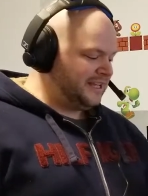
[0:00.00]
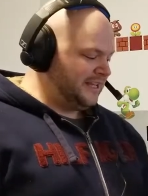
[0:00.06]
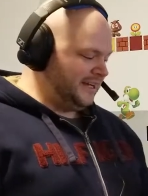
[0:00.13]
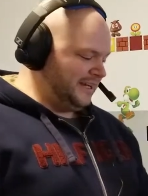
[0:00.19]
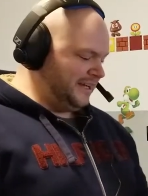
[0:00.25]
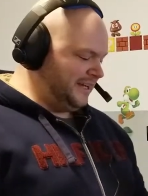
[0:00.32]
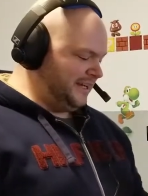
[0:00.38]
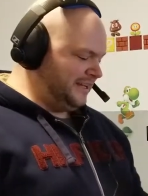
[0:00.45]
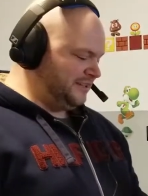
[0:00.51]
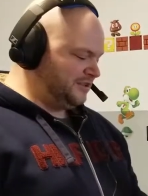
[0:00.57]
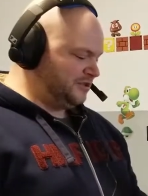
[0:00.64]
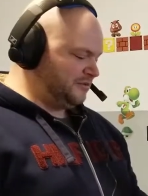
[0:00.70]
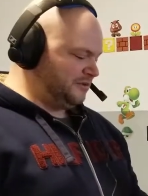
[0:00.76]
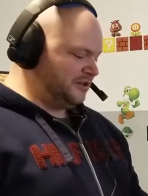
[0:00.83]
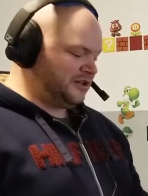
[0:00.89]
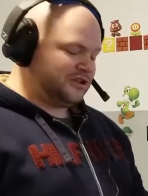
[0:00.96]
Uh,
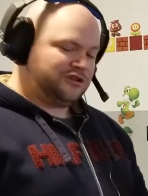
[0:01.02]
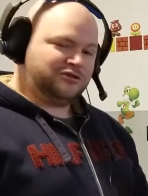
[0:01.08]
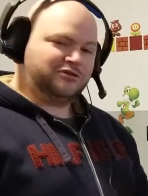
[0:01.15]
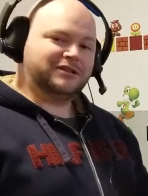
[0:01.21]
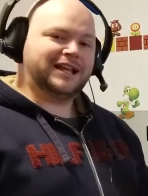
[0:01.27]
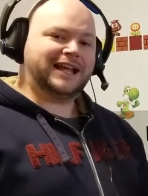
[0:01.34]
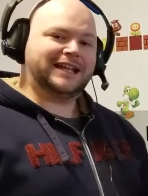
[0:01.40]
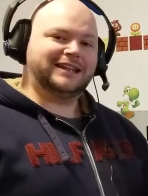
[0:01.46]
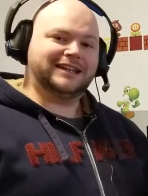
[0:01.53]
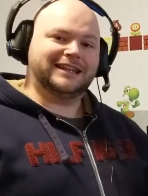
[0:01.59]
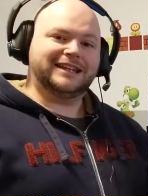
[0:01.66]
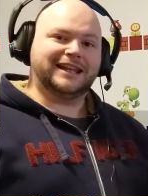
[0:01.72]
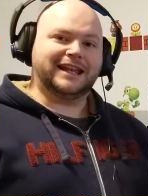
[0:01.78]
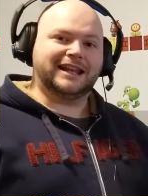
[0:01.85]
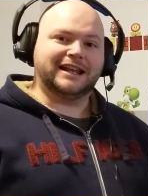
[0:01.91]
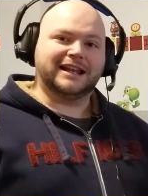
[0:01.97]
so we're going to do that,
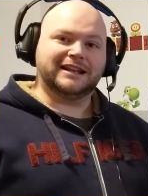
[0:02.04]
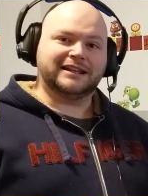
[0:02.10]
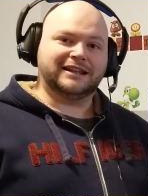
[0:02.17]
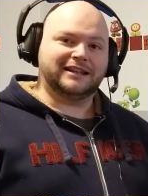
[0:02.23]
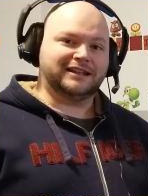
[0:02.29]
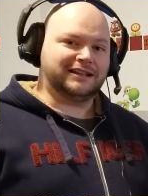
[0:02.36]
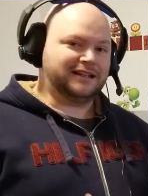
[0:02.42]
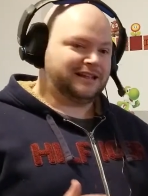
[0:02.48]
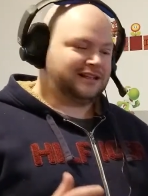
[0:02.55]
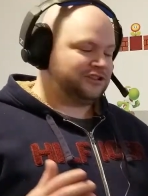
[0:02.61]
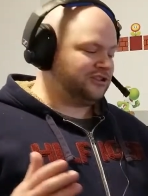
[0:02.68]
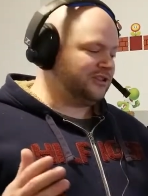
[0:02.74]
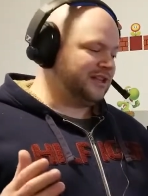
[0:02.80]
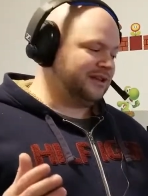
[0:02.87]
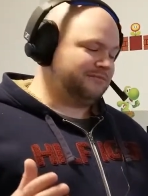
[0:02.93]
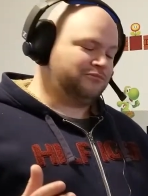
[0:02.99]
and it
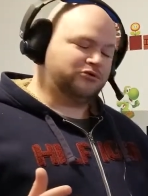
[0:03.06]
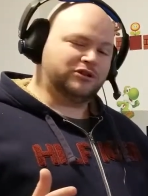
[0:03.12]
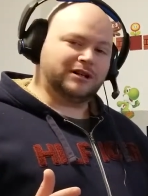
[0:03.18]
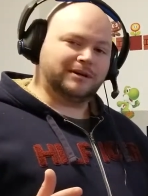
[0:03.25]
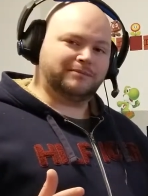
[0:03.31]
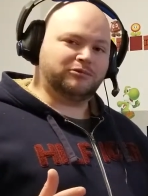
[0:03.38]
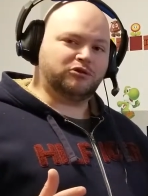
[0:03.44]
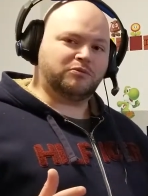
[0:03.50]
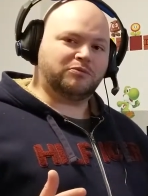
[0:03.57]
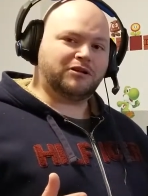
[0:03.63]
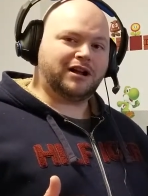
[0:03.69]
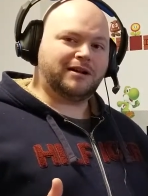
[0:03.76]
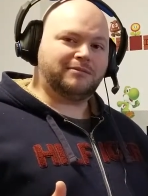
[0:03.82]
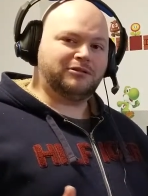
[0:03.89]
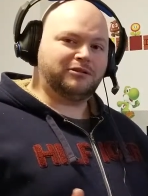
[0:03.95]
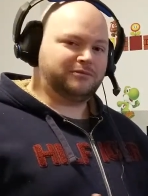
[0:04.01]
should then boot up no
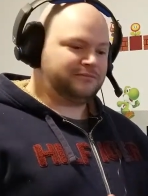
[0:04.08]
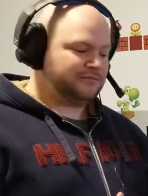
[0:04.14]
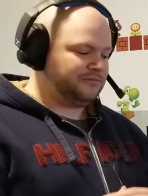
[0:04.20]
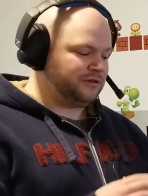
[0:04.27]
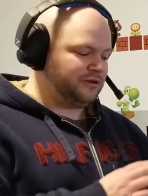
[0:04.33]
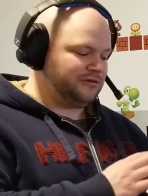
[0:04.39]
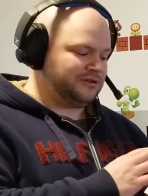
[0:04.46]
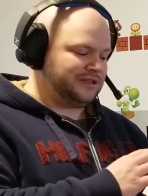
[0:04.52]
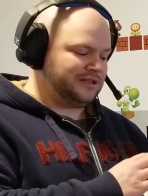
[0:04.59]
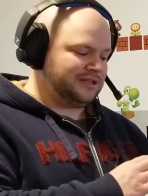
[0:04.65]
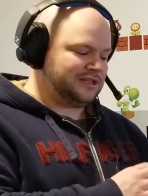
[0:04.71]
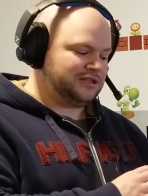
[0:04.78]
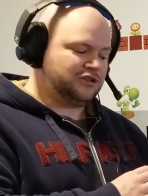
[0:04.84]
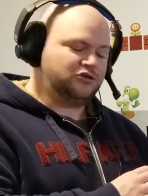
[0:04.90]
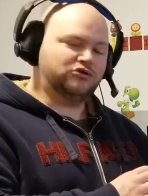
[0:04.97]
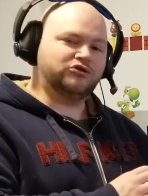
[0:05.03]
problem using
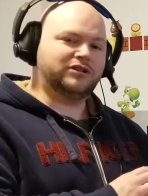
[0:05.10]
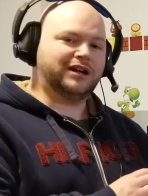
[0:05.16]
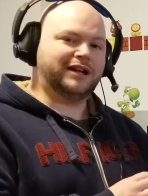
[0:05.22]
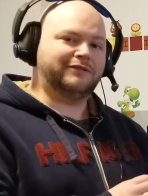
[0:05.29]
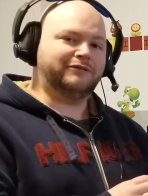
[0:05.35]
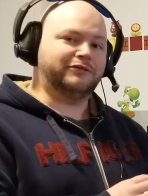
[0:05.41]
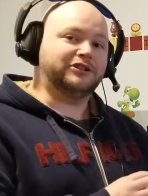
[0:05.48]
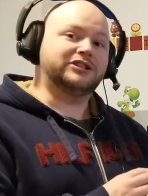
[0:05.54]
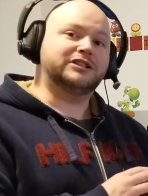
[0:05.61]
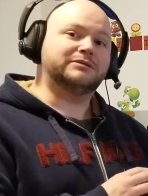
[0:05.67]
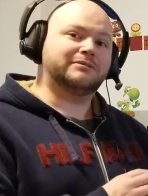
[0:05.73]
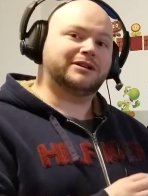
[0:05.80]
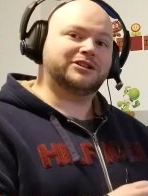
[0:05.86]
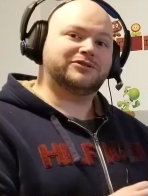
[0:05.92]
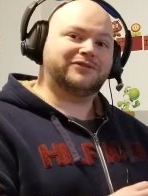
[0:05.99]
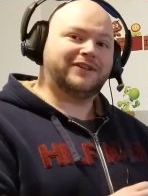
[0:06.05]
this new drive, which is
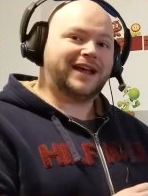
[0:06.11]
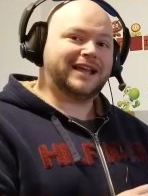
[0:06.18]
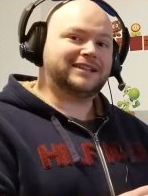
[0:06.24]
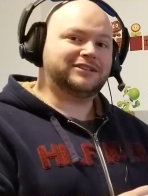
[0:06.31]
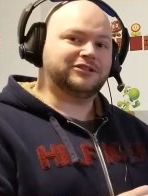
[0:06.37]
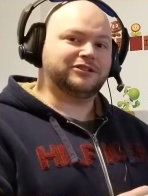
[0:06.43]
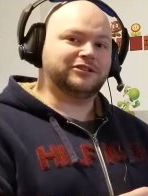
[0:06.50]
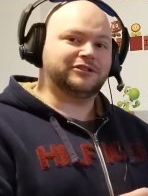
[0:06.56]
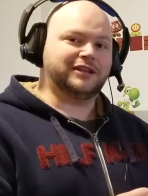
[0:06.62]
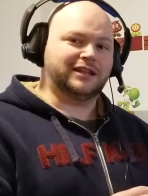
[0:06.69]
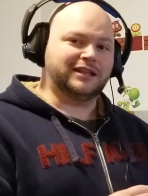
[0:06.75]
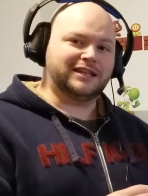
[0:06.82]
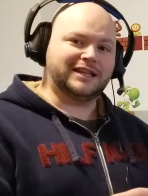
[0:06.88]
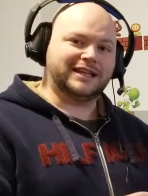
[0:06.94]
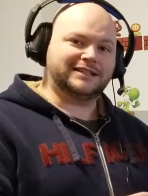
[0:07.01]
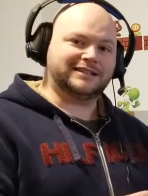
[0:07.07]
much faster than
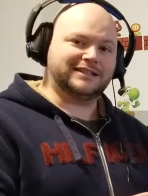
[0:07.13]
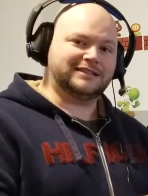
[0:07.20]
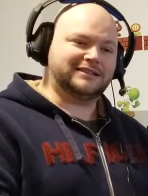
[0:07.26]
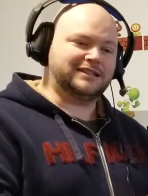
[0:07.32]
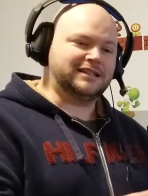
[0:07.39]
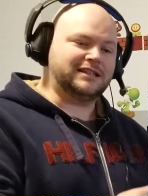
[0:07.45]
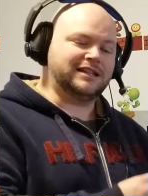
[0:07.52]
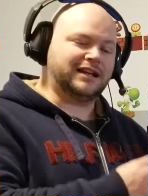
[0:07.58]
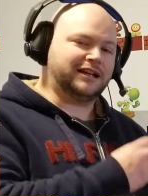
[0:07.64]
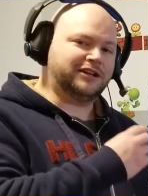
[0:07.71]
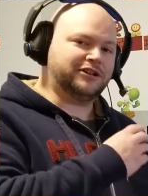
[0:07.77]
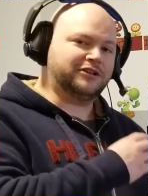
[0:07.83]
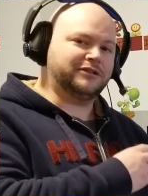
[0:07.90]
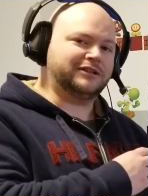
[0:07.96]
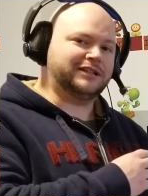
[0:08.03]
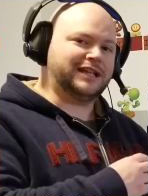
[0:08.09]
the S S D I
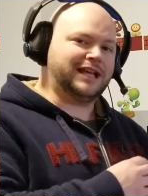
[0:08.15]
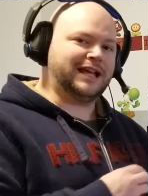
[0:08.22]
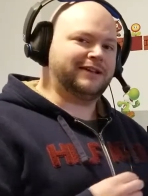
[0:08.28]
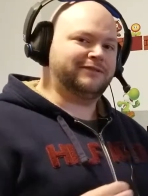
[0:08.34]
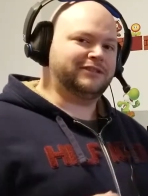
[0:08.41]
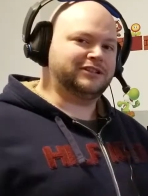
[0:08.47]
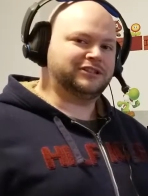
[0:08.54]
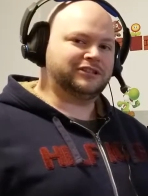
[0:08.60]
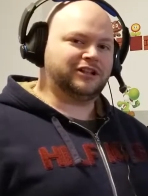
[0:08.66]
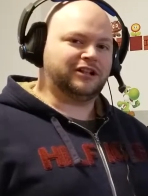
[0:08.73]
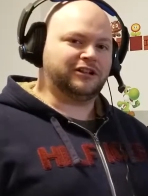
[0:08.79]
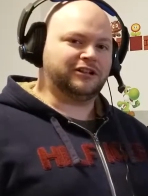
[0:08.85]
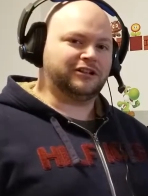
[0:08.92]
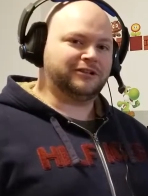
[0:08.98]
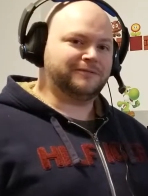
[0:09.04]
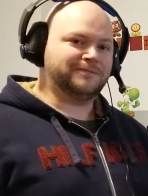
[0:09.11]
currently have
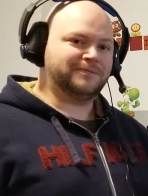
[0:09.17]
installed.